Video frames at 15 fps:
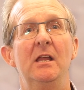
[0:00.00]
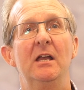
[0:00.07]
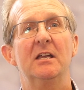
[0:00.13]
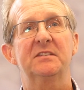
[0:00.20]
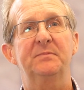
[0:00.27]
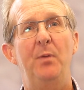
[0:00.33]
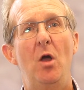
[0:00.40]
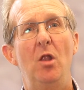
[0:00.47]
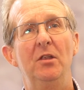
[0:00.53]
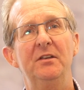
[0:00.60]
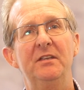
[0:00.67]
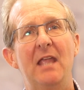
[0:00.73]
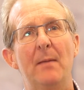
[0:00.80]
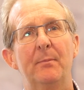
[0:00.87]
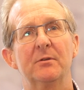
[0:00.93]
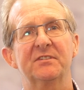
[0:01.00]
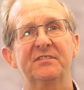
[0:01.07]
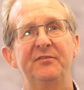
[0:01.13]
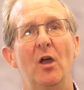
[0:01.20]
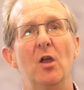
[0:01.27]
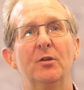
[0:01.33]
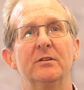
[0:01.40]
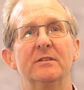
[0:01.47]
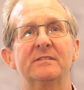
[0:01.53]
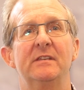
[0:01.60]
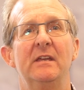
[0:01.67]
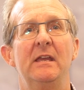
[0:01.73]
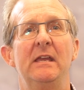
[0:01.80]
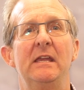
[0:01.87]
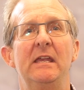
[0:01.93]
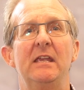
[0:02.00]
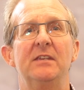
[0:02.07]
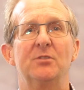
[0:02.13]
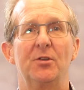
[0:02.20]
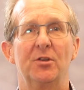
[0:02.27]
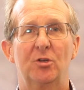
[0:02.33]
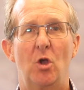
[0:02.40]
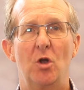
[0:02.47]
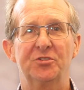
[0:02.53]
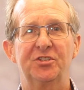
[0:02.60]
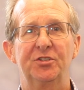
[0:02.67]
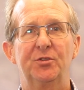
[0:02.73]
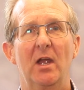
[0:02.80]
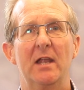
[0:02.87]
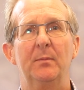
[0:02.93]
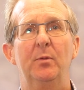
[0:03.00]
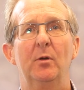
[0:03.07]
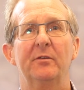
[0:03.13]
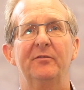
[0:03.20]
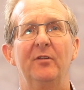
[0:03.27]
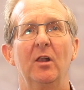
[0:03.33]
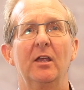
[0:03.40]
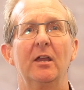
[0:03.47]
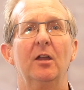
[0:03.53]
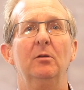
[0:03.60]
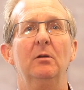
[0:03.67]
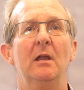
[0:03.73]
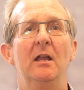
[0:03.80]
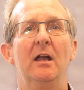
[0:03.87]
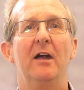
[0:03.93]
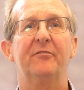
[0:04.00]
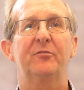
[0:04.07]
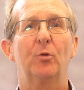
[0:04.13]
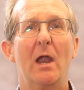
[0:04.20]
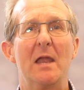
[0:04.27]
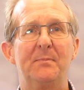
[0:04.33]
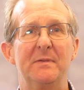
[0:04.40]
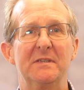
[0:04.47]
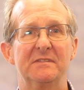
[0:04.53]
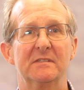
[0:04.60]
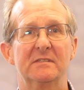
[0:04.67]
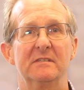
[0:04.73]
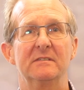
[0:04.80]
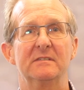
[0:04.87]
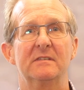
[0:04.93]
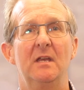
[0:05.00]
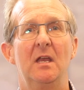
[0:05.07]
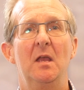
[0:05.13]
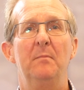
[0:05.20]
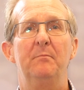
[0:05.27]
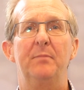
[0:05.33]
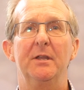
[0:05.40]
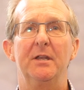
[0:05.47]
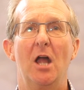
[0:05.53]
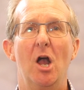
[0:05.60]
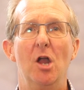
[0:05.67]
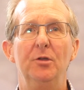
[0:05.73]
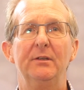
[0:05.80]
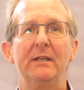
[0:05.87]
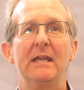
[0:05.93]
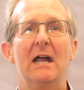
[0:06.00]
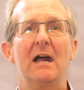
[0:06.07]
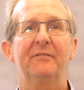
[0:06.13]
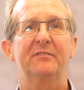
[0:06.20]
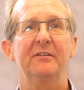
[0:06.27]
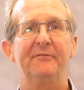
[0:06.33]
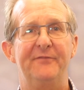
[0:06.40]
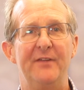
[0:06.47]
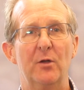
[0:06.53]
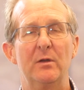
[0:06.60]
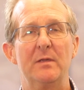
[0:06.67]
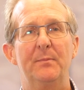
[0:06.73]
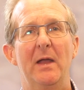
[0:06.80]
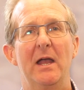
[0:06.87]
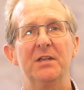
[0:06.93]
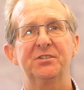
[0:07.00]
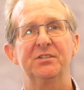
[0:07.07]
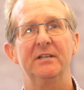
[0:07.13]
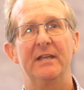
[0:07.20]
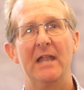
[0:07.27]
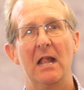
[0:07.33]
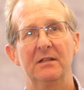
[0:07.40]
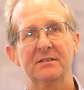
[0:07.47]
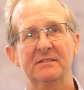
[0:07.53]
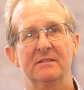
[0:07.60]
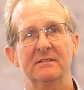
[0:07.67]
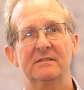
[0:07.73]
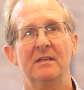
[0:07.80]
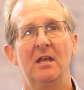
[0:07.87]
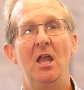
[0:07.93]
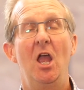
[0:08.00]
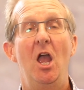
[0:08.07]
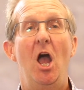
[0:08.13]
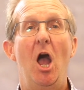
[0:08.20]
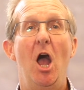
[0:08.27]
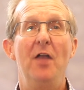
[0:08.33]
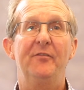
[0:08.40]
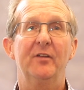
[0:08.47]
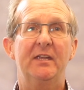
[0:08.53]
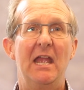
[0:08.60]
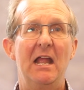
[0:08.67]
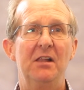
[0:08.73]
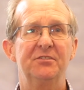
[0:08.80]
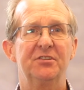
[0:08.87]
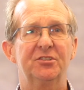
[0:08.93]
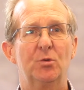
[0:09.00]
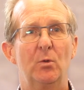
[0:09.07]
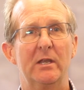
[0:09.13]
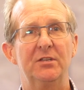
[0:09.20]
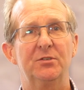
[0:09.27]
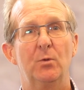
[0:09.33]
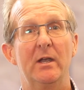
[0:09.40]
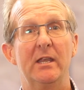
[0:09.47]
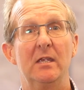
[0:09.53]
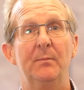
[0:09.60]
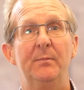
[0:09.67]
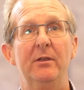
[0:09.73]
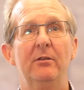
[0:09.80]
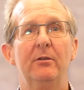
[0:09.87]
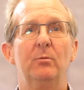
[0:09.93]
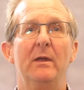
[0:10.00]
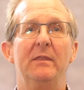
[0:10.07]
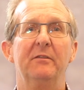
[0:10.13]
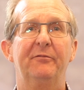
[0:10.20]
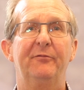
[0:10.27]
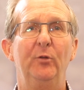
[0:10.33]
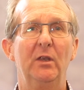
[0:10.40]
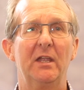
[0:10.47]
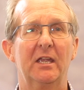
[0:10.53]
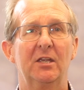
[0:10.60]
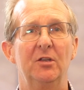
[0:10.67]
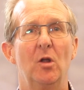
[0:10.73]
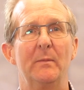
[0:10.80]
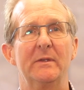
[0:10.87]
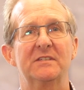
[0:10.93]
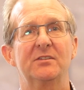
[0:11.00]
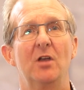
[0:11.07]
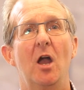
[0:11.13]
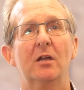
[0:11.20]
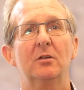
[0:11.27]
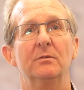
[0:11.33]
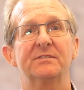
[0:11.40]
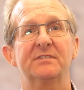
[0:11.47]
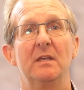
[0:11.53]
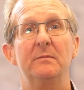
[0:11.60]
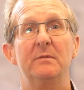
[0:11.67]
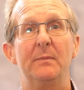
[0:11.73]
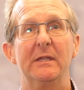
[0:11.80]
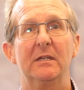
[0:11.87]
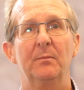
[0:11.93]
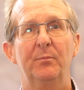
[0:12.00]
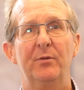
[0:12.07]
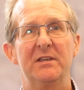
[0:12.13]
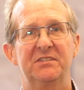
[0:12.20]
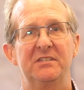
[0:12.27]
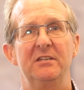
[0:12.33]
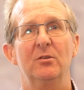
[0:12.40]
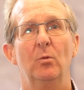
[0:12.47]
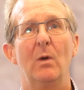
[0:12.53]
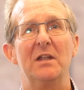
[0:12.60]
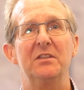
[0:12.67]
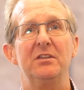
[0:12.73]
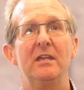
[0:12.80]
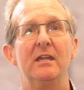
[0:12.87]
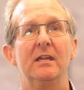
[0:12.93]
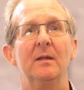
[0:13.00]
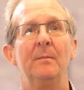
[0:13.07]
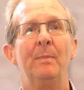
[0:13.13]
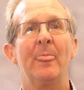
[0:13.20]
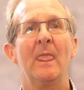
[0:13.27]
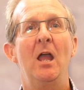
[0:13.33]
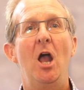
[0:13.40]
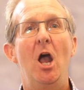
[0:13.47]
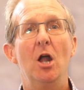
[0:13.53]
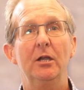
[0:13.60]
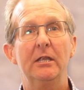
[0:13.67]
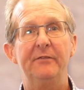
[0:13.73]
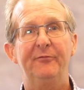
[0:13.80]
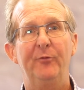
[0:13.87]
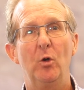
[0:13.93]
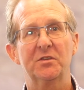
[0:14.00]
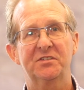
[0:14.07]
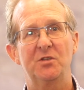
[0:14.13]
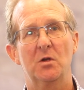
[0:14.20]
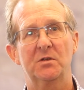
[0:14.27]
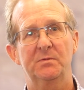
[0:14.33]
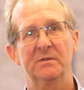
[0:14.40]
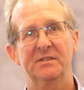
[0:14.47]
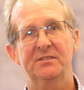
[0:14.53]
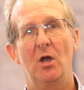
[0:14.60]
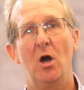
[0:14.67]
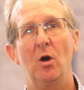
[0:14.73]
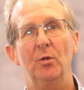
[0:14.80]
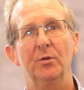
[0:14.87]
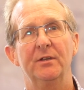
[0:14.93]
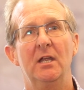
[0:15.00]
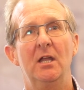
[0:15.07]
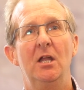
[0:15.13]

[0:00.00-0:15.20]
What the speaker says: as Polen Capital's focus is on a concentrated portfolio of great businesses, but only after very patient analysis. Over calendar 2020, a period when the full economic cycle seemed to be compressed into 1 year, only 4 stocks were sold: